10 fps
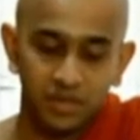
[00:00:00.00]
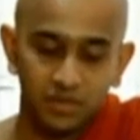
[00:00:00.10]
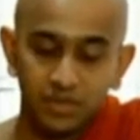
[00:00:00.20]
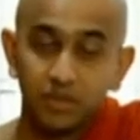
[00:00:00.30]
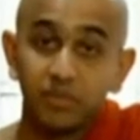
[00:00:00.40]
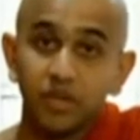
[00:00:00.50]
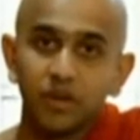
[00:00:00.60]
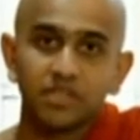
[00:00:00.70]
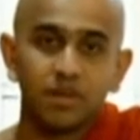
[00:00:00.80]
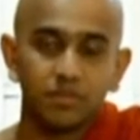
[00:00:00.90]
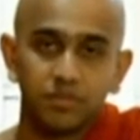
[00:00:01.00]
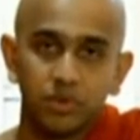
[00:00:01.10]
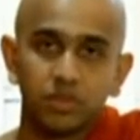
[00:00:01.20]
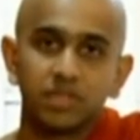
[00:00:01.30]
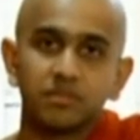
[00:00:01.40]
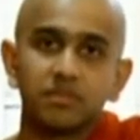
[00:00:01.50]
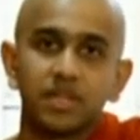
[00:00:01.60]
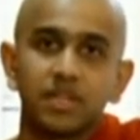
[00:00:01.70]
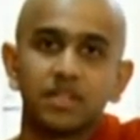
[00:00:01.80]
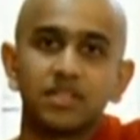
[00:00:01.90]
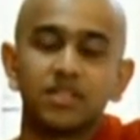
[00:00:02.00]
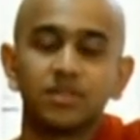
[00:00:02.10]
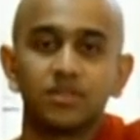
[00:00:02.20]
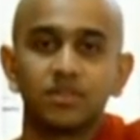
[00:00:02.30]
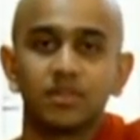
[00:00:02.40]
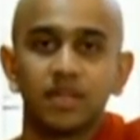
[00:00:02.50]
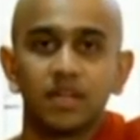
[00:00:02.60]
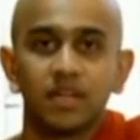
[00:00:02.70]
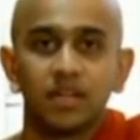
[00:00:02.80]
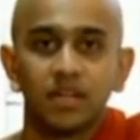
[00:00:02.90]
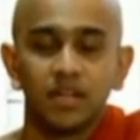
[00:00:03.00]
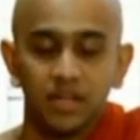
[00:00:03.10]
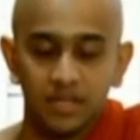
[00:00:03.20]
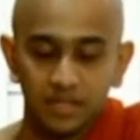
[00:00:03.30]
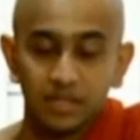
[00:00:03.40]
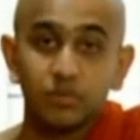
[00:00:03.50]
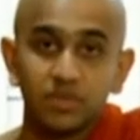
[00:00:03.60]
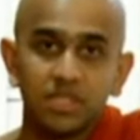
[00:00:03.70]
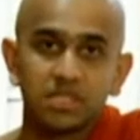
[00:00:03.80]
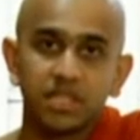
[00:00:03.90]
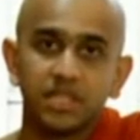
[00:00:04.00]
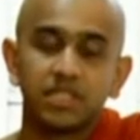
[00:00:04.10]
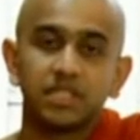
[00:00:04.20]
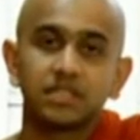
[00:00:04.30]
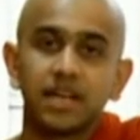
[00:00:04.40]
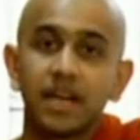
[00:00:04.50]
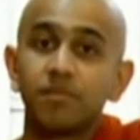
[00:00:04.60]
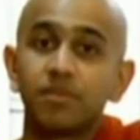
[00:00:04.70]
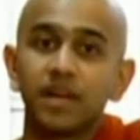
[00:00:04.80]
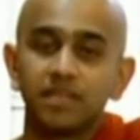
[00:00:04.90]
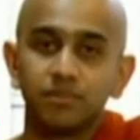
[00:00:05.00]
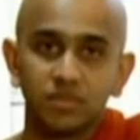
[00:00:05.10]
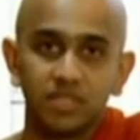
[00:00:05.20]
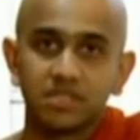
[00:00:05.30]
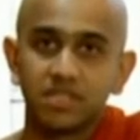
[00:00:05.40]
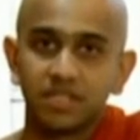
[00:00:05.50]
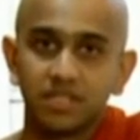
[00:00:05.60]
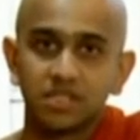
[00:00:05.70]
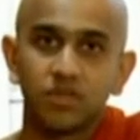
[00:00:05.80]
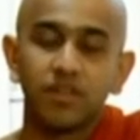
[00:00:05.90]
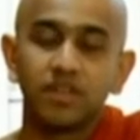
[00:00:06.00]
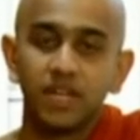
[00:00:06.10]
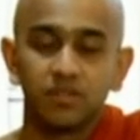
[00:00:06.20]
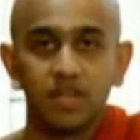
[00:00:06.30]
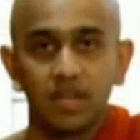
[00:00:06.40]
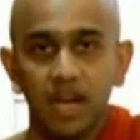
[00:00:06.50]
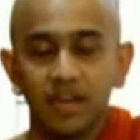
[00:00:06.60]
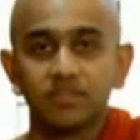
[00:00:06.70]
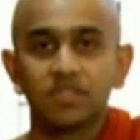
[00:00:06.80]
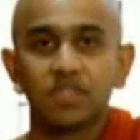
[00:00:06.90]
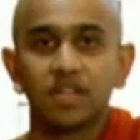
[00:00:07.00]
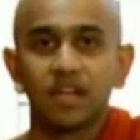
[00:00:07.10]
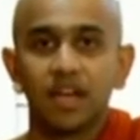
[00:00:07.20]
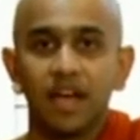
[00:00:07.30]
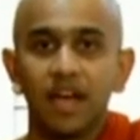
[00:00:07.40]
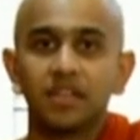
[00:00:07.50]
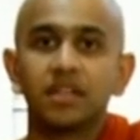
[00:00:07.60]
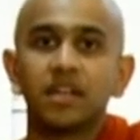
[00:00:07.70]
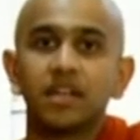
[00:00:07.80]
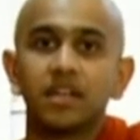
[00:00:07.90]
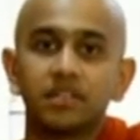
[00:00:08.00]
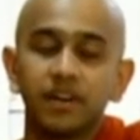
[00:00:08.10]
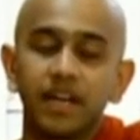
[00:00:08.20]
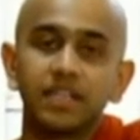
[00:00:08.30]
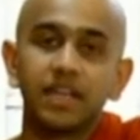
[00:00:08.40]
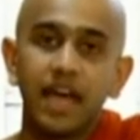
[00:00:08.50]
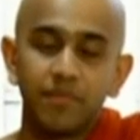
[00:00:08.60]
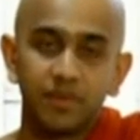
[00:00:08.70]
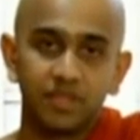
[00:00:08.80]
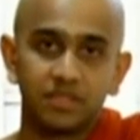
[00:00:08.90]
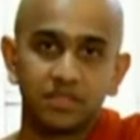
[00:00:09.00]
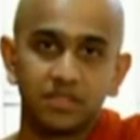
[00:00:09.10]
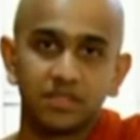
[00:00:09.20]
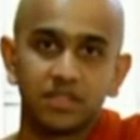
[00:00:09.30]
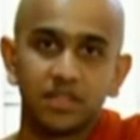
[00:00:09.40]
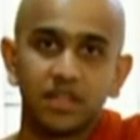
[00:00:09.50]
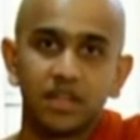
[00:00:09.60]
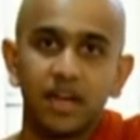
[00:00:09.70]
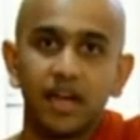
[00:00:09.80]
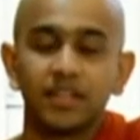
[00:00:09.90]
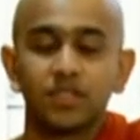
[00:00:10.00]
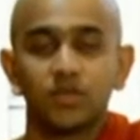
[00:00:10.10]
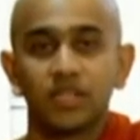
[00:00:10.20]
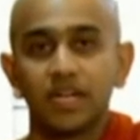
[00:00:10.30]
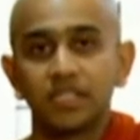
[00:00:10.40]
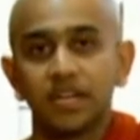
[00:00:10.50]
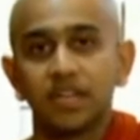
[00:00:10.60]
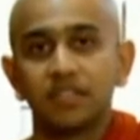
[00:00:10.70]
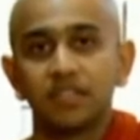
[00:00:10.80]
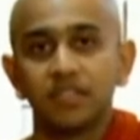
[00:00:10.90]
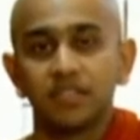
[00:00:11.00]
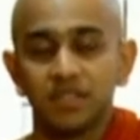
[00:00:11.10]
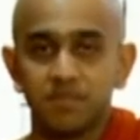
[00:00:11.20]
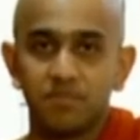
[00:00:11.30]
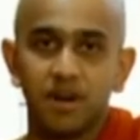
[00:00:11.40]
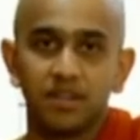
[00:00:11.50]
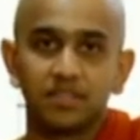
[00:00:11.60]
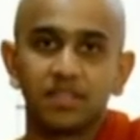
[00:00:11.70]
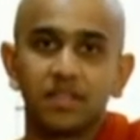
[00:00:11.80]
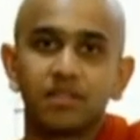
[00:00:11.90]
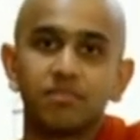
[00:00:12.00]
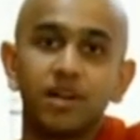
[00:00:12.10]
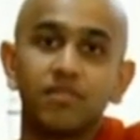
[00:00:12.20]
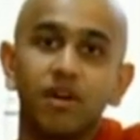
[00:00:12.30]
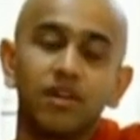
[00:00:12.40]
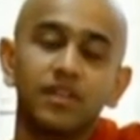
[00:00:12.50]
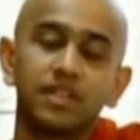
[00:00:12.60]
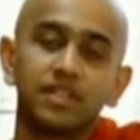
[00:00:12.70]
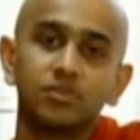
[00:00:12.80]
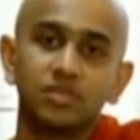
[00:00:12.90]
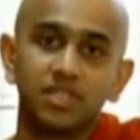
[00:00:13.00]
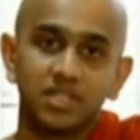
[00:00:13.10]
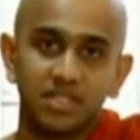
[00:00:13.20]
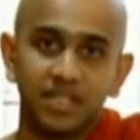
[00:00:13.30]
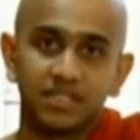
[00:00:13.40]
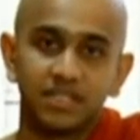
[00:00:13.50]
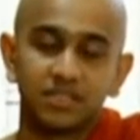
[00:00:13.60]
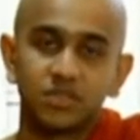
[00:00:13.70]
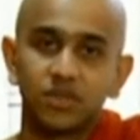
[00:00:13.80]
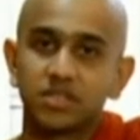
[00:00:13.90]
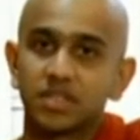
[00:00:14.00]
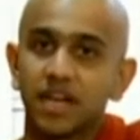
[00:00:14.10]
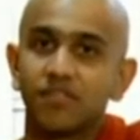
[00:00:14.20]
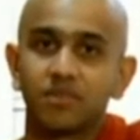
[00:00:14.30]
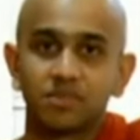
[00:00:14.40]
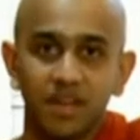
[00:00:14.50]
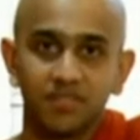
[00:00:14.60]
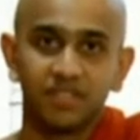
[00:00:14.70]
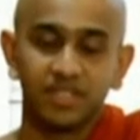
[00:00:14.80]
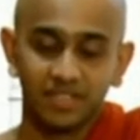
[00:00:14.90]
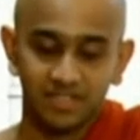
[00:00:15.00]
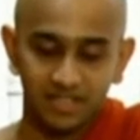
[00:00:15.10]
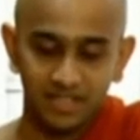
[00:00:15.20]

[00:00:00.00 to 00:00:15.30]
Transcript: with the Mirror of Dhamma program to learn the Buddha's teachings and apply the Buddha's teachings to our day-to-day lives and gain happiness and to attain Nibbana by following the Buddha's teachings to escape from suffering.